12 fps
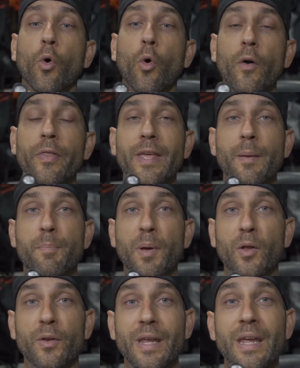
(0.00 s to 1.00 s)
or the
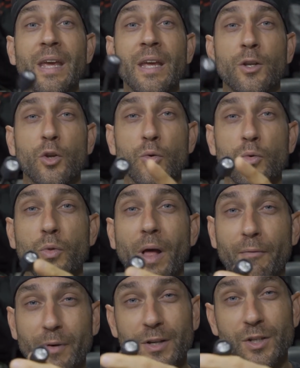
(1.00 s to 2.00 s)
ability to
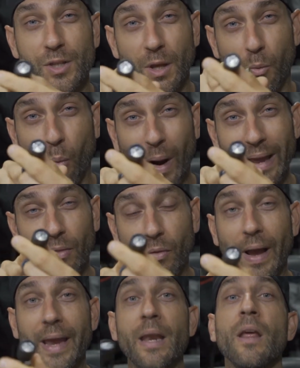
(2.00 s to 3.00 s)
leverage the white
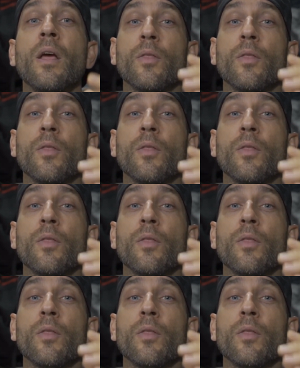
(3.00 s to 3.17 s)
light,